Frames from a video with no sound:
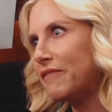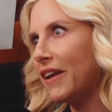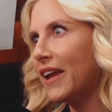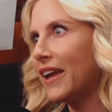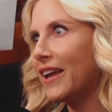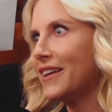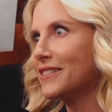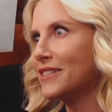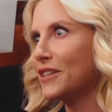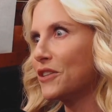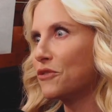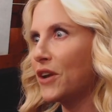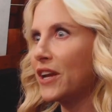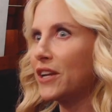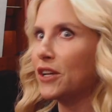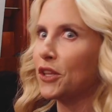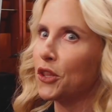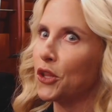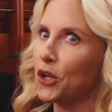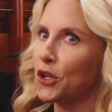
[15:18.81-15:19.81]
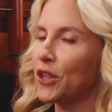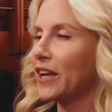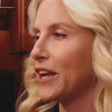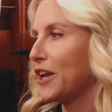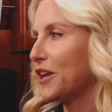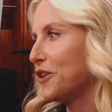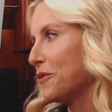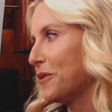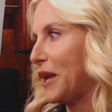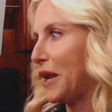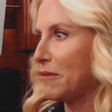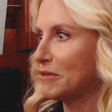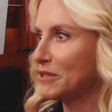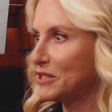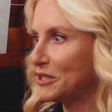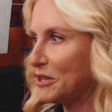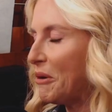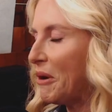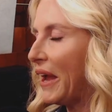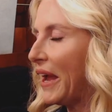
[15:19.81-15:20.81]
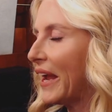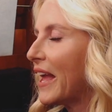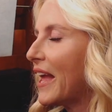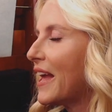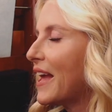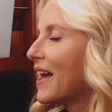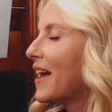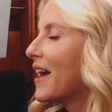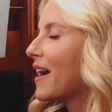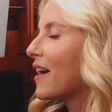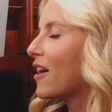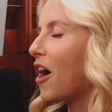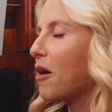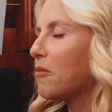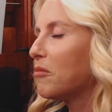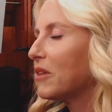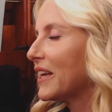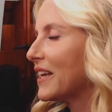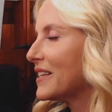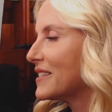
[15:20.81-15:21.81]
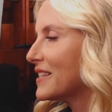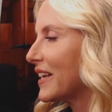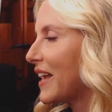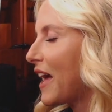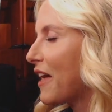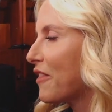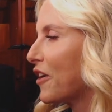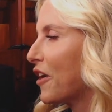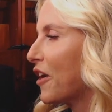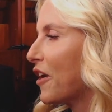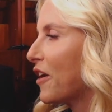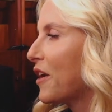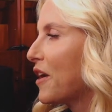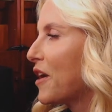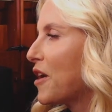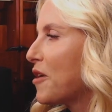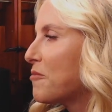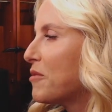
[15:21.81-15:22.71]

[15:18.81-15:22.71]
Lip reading: face and trying to look like I knew what I was doing, cobbling it together.